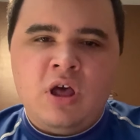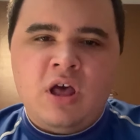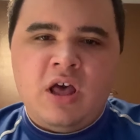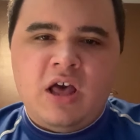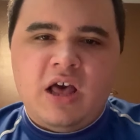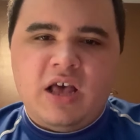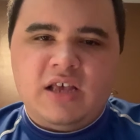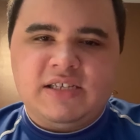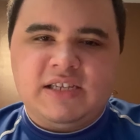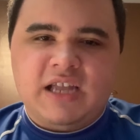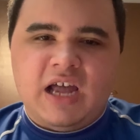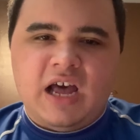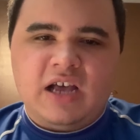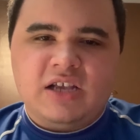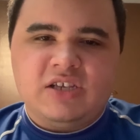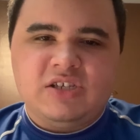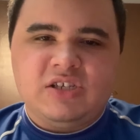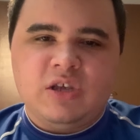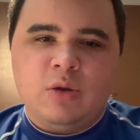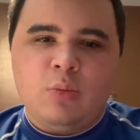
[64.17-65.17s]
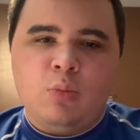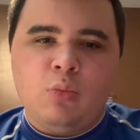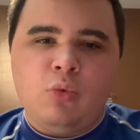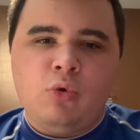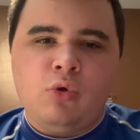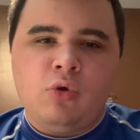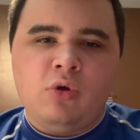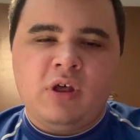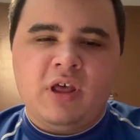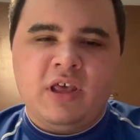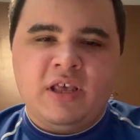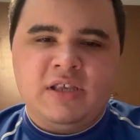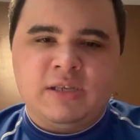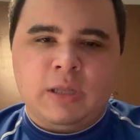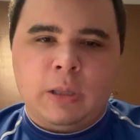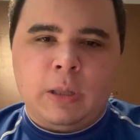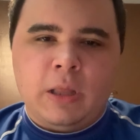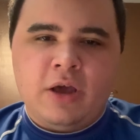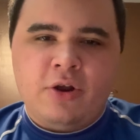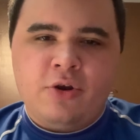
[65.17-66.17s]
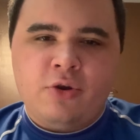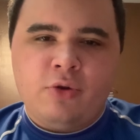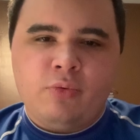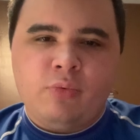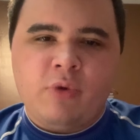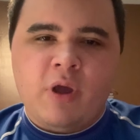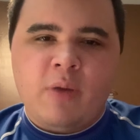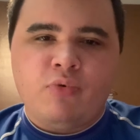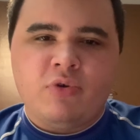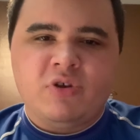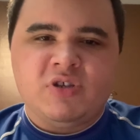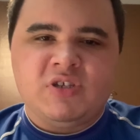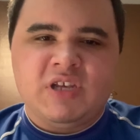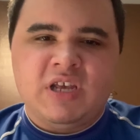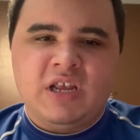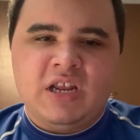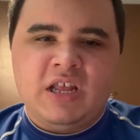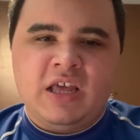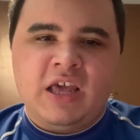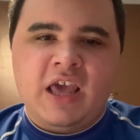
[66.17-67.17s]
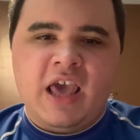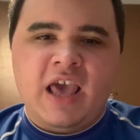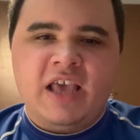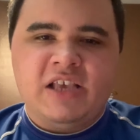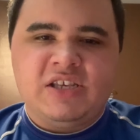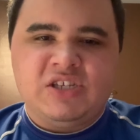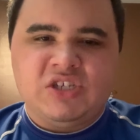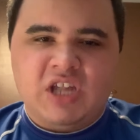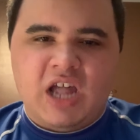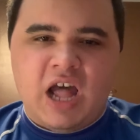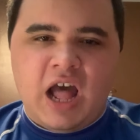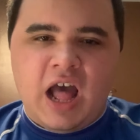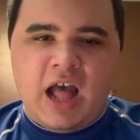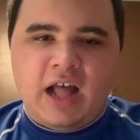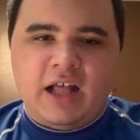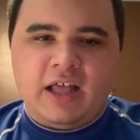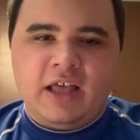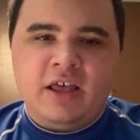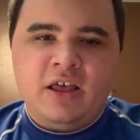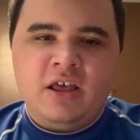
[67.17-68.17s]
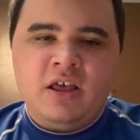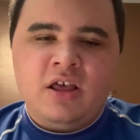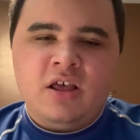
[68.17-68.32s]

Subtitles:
A stock symbol is a letter representing a stock.